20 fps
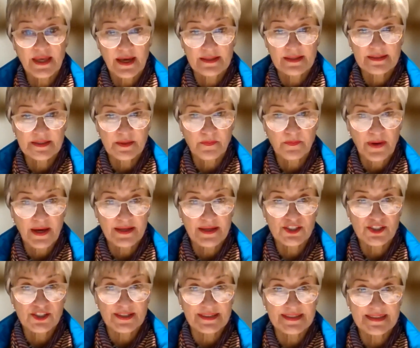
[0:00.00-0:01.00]
cancer
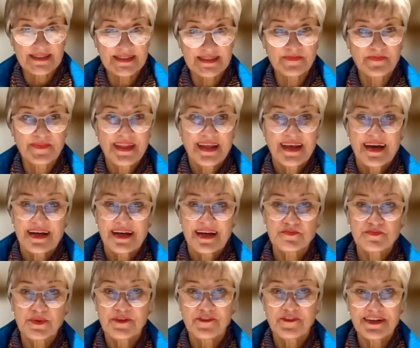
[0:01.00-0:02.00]
patients.
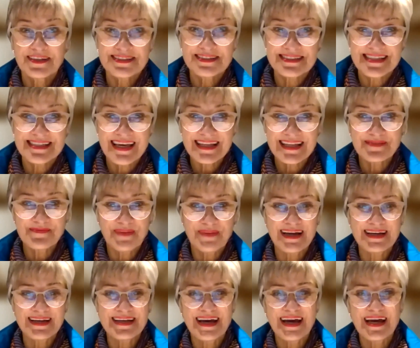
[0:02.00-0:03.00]
As previously said,
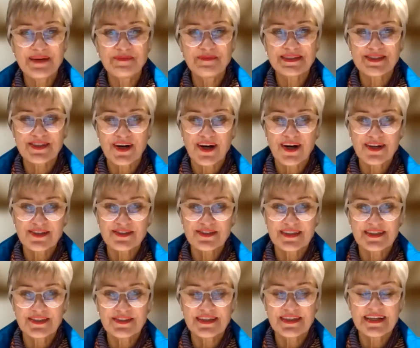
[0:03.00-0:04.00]
my name is
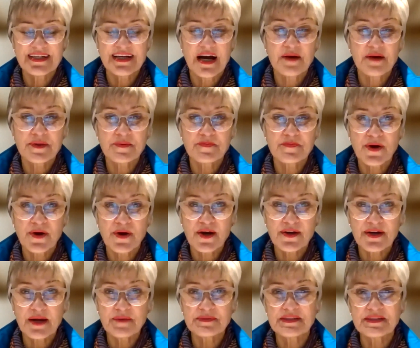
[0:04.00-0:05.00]
Audrey Ludig. I'm the
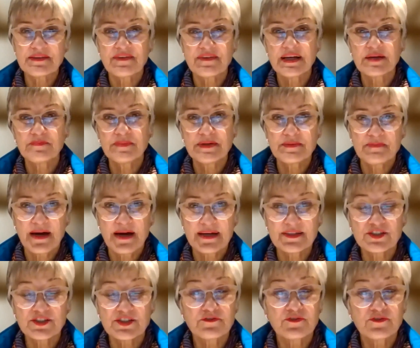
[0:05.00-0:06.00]
Program Development
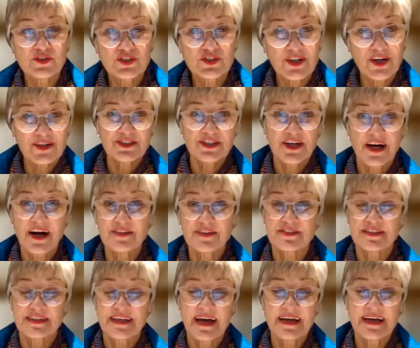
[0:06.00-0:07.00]
Manager for
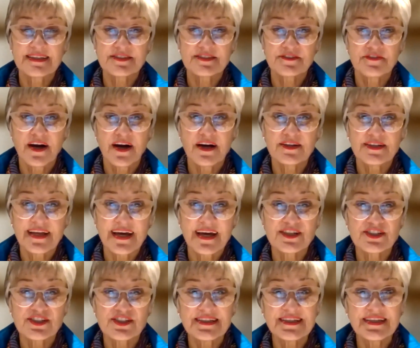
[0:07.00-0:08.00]
Childhood Cancer
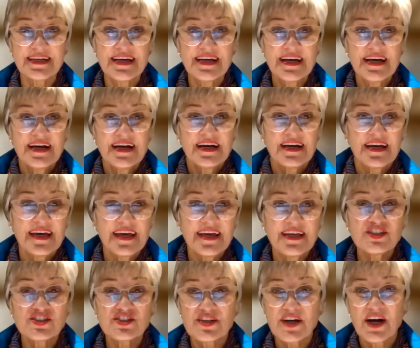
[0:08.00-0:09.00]
Foundation, an
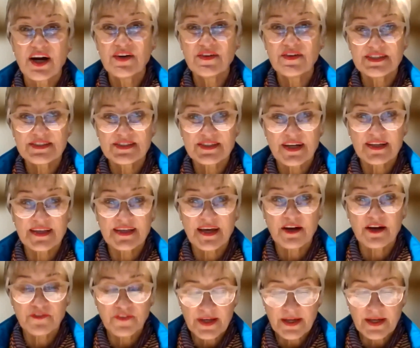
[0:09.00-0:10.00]
NGO in South
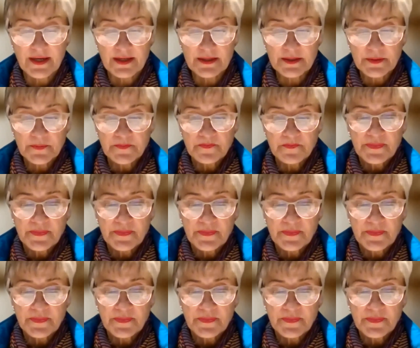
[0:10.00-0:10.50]
Africa.